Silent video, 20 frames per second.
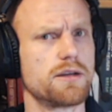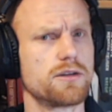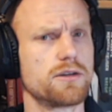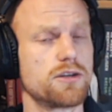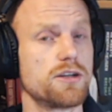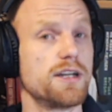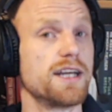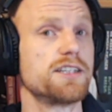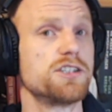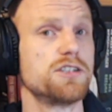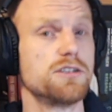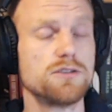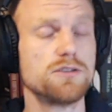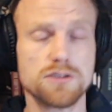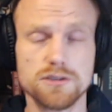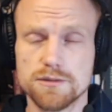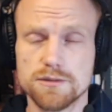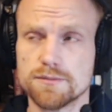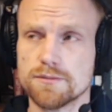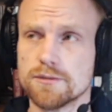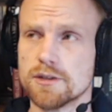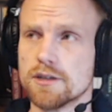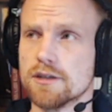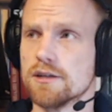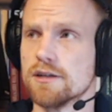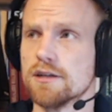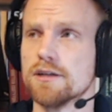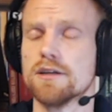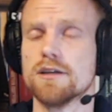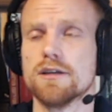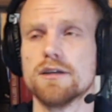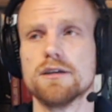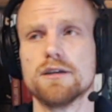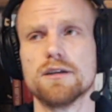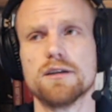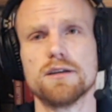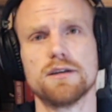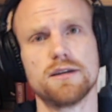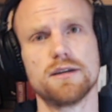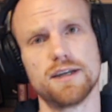connections.
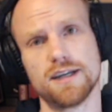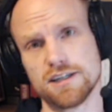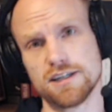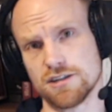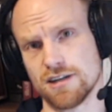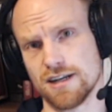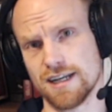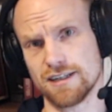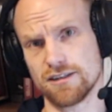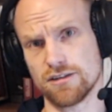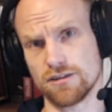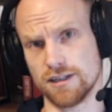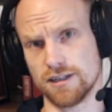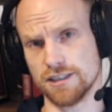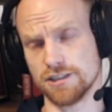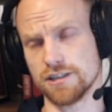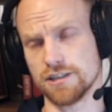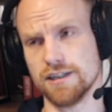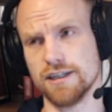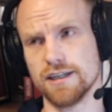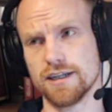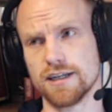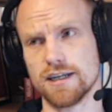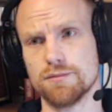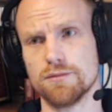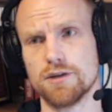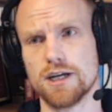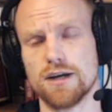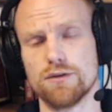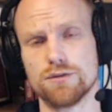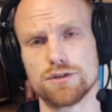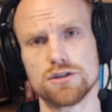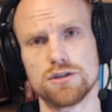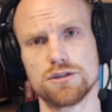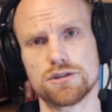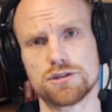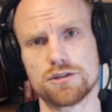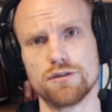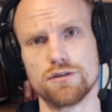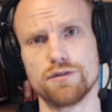As an electrical engineer, I was
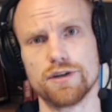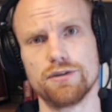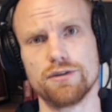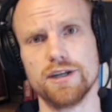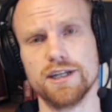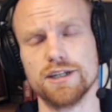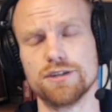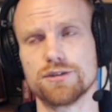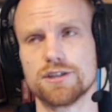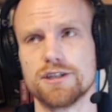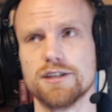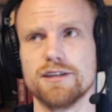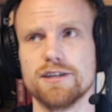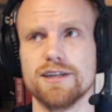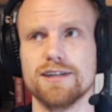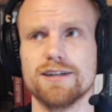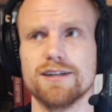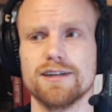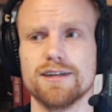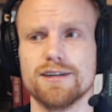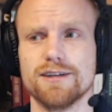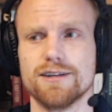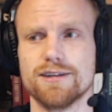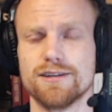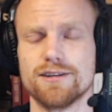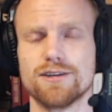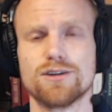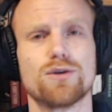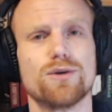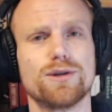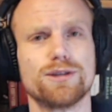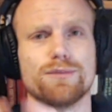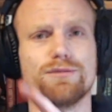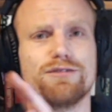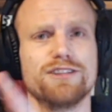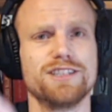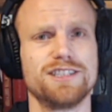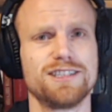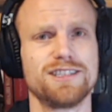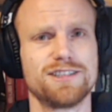also very interested in the quantum
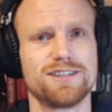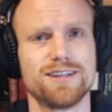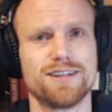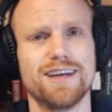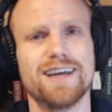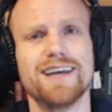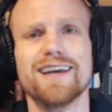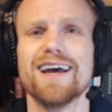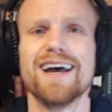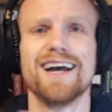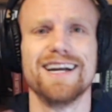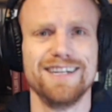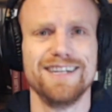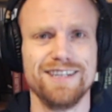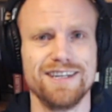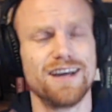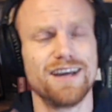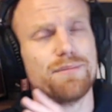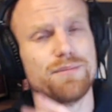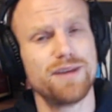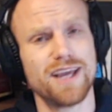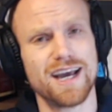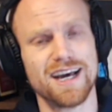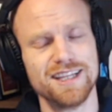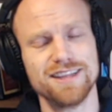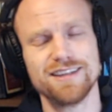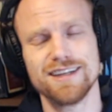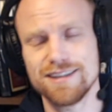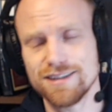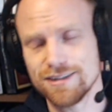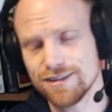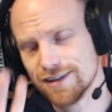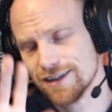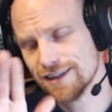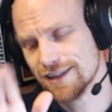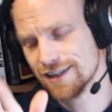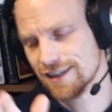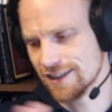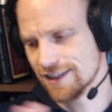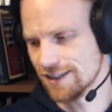physics idea behind that,
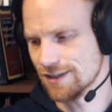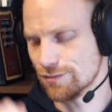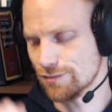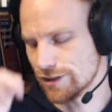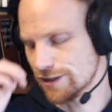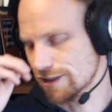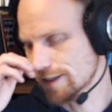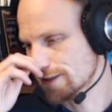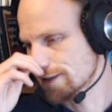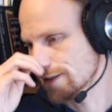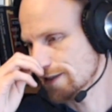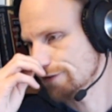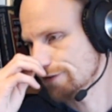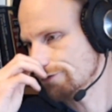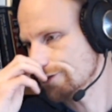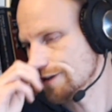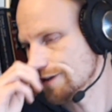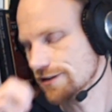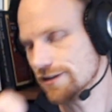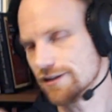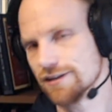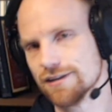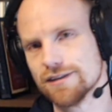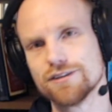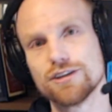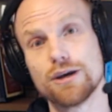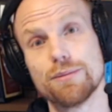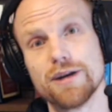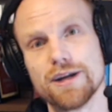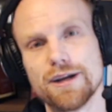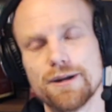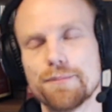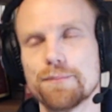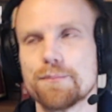but that's a different topic.